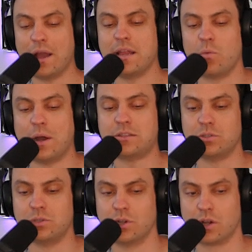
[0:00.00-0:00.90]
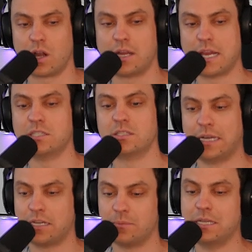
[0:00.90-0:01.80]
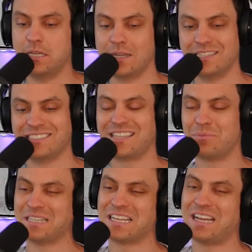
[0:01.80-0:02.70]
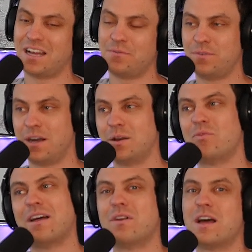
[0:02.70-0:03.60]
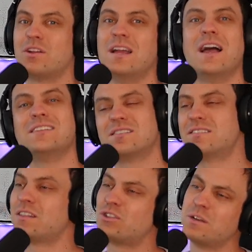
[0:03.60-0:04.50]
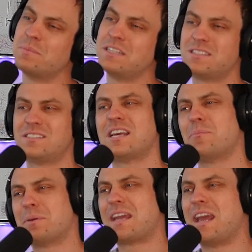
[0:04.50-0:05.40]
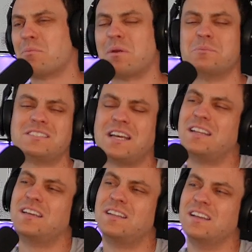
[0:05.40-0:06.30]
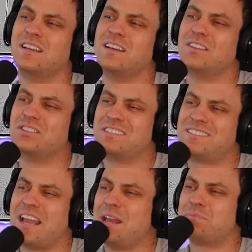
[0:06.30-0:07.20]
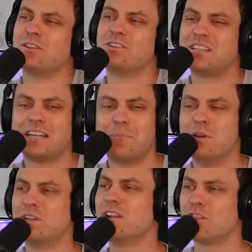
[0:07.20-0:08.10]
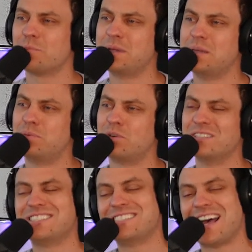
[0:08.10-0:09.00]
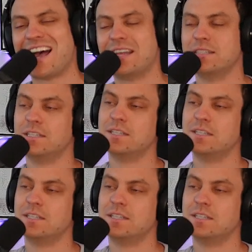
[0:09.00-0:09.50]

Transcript: white a white dude or a Caucasian like comedian, I just I'm like ah, I'd yeah. rather it's gonna take 30 minutes to set up a camera. I'm gonna send in this tape that looks like a million other people. It's just not.